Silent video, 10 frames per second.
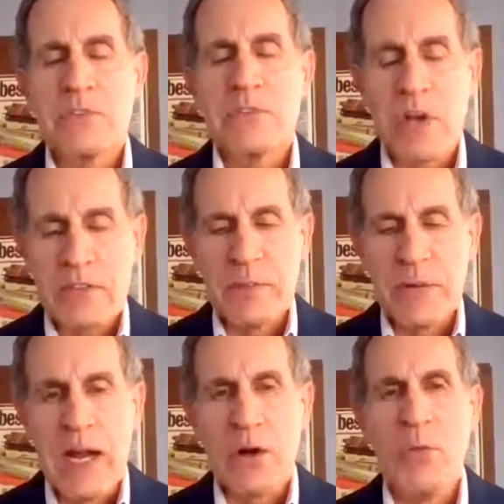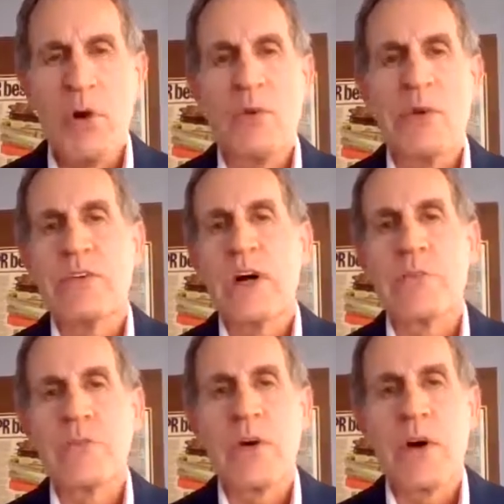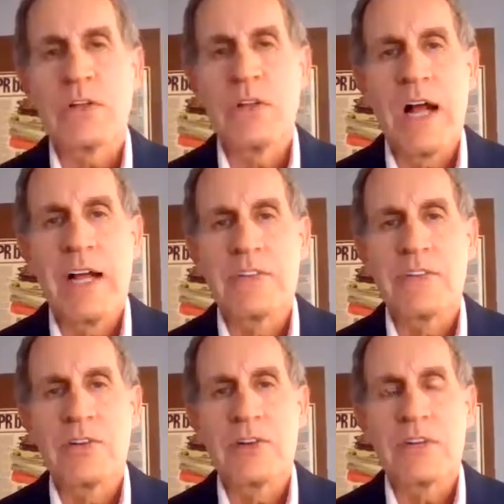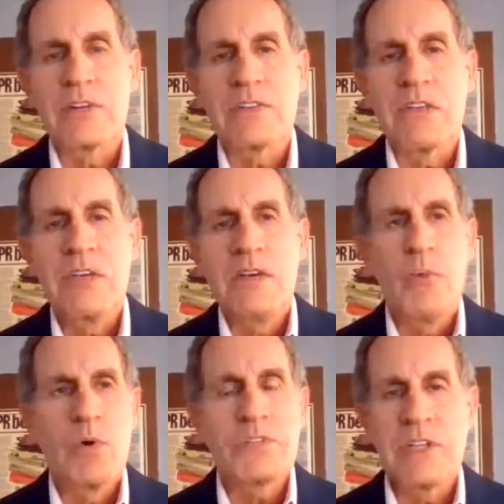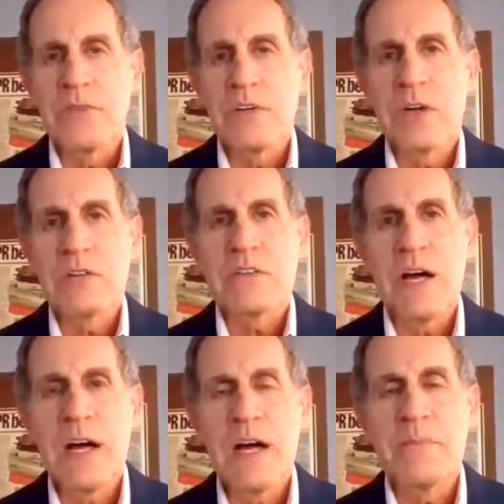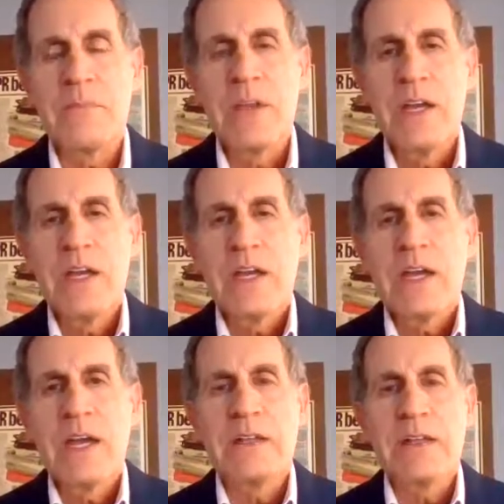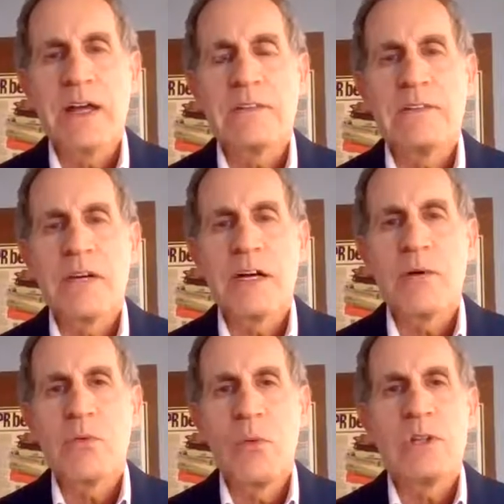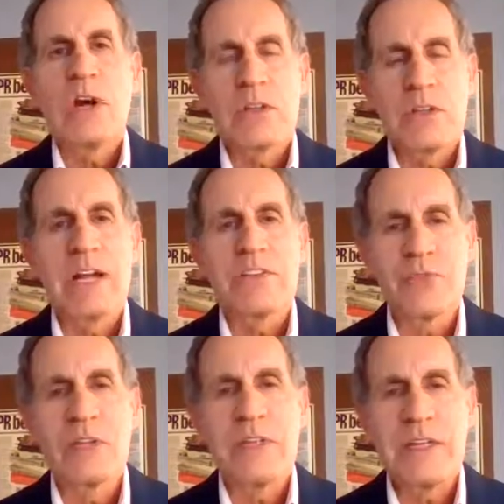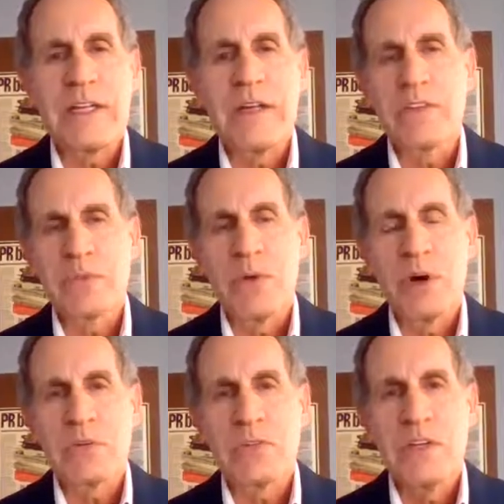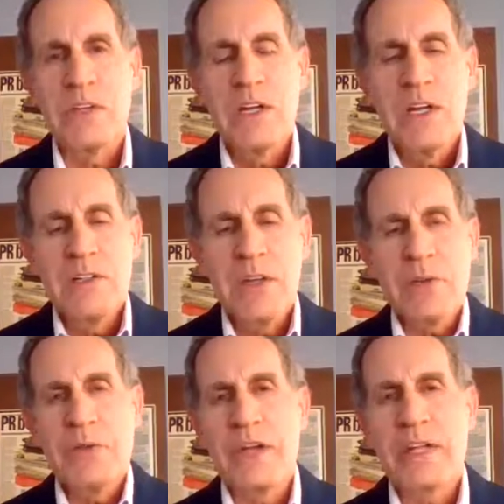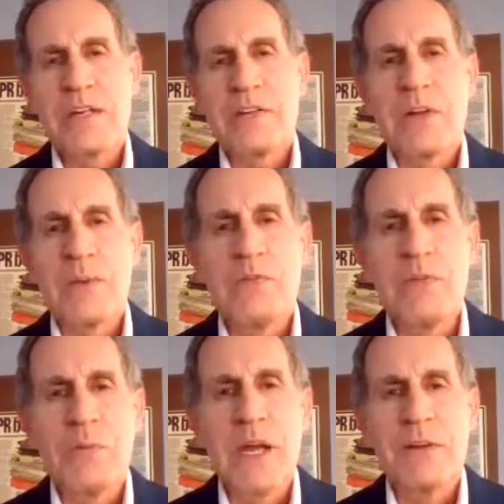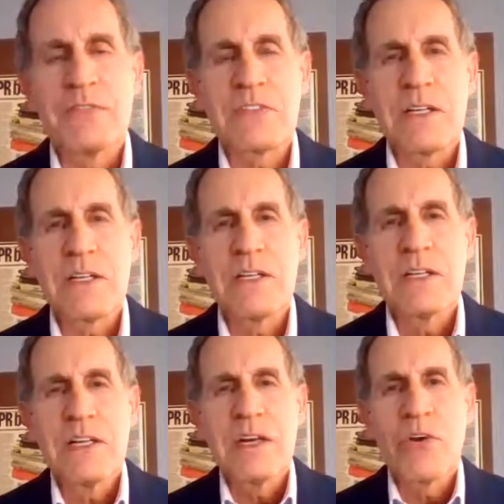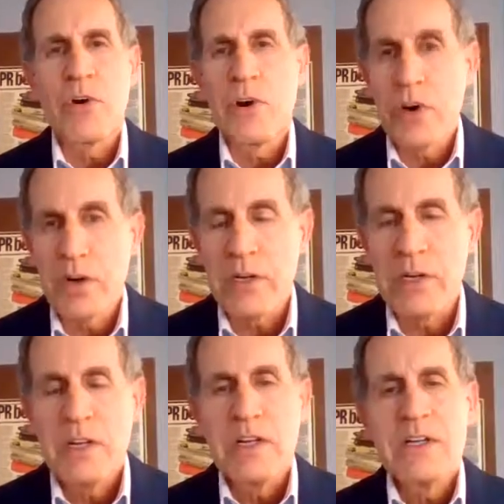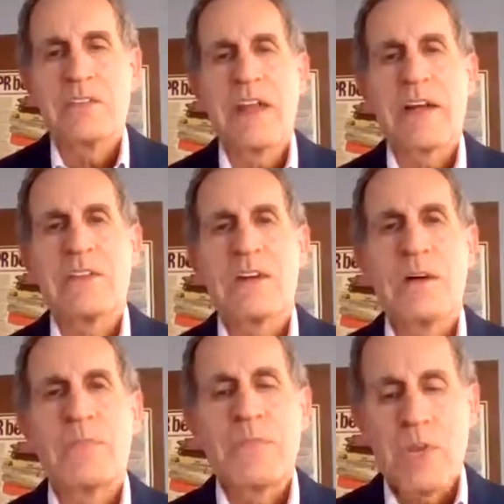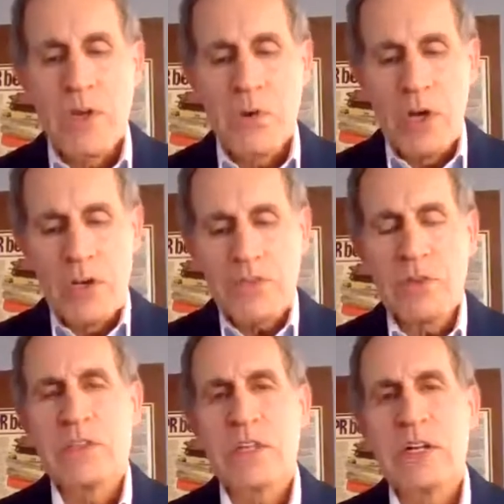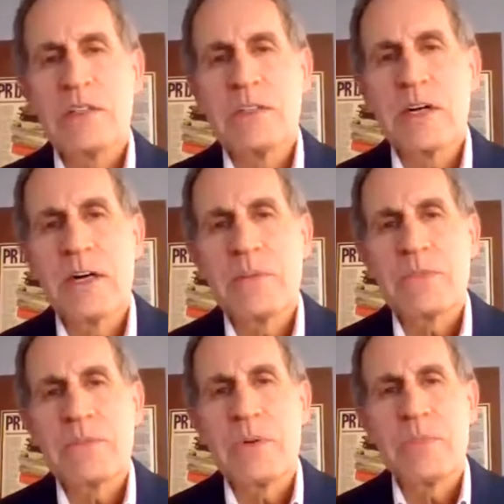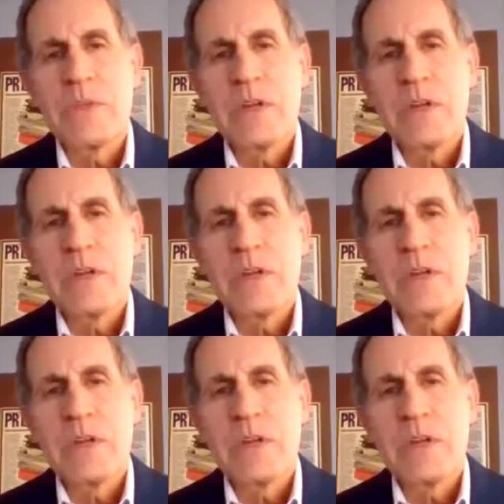talks about what we've done for our clients during this most difficult time, and that when our clients really needed us most. The other thing that some of you may have seen or heard is that we also did some